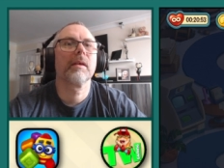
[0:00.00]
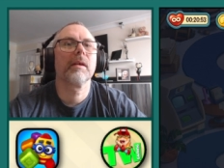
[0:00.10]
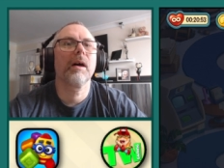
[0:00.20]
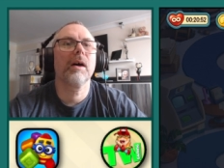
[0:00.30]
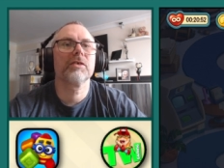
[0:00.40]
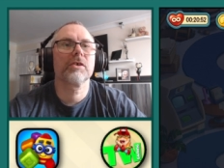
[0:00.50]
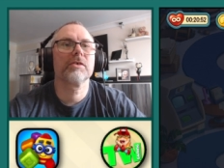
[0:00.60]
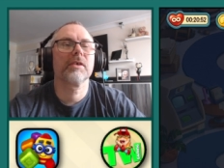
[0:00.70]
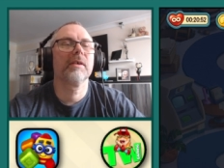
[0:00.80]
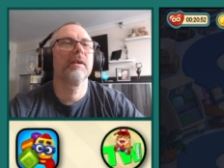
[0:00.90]
It's
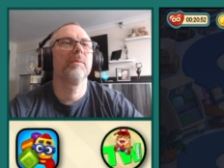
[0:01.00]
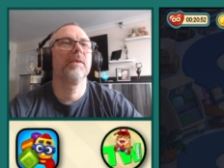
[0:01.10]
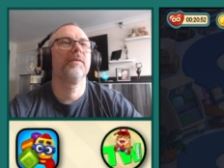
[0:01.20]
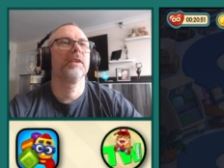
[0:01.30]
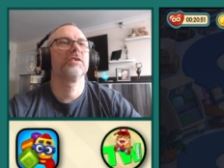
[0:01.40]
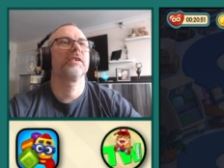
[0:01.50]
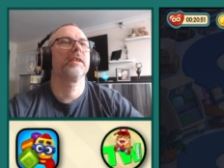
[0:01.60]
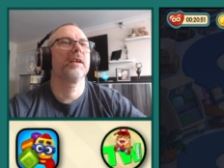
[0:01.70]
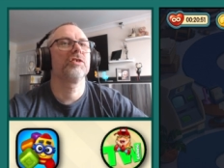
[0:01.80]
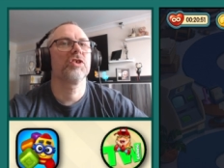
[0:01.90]
because we finished
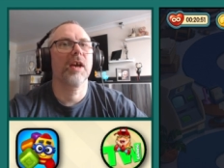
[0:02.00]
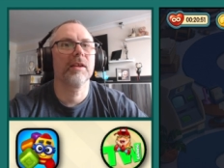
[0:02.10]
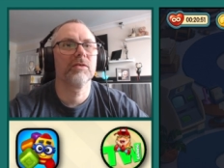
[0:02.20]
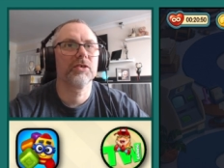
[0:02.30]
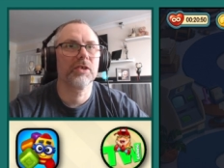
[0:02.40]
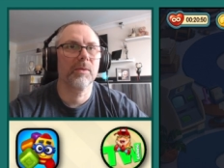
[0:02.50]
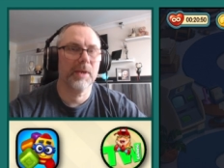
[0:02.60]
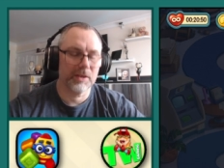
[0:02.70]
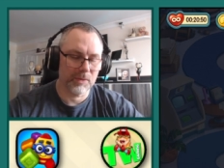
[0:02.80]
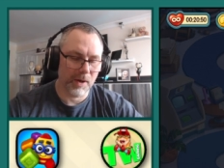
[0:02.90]
today's challenge, so we
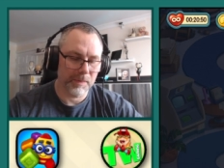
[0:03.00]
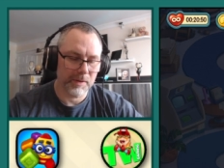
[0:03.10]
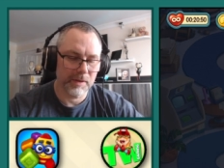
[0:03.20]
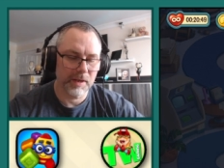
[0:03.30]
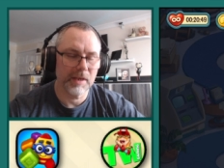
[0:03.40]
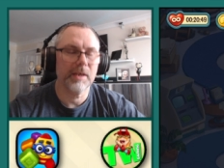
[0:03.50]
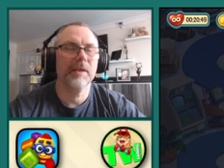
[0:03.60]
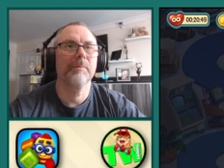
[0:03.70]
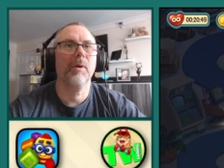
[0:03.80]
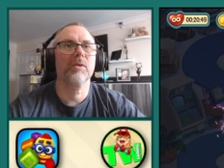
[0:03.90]
get to open
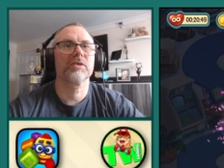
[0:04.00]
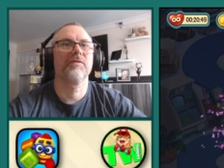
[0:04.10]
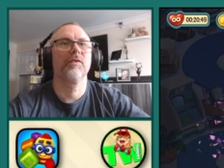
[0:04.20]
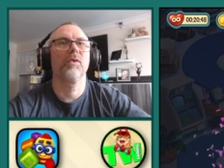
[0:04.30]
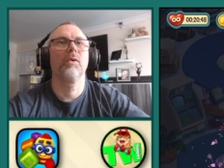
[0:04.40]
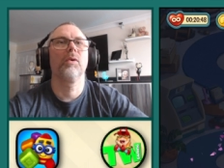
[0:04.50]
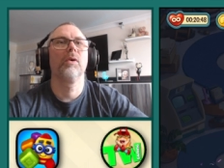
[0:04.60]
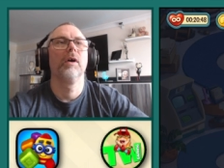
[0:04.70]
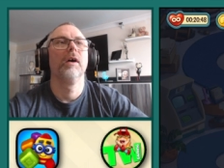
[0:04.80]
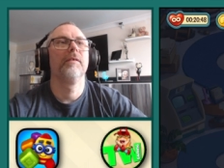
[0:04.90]
the box for
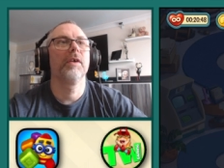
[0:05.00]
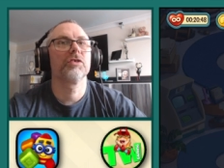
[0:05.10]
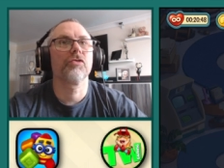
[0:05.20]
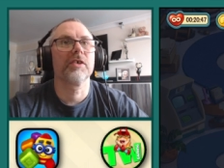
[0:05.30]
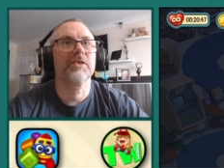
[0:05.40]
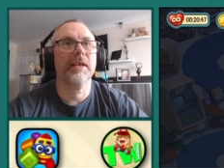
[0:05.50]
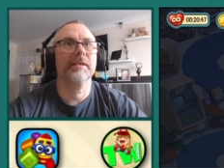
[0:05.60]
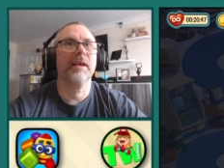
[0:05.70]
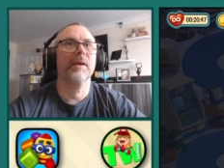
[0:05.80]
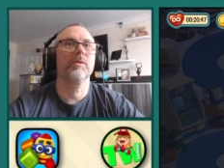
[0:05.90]
First Try
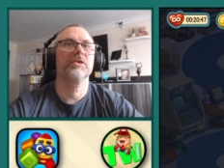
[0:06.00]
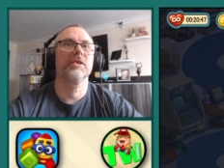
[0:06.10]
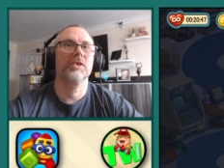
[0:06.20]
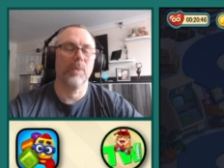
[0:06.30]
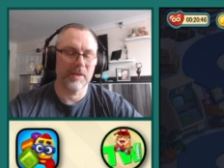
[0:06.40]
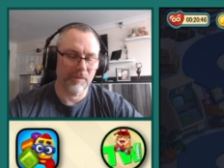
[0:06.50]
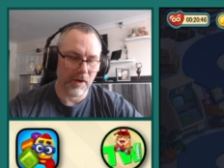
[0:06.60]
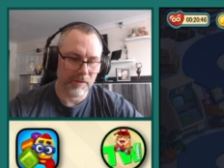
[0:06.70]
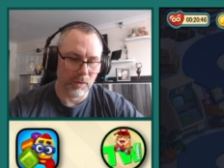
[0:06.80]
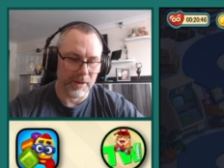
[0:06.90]
Saturday, which is
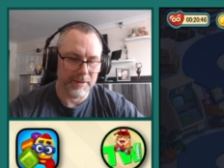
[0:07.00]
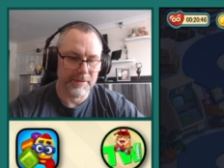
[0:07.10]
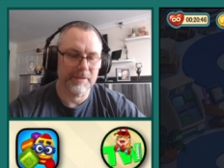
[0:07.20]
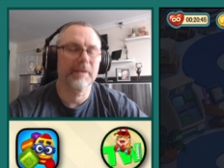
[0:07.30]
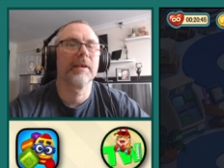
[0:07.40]
25 coins.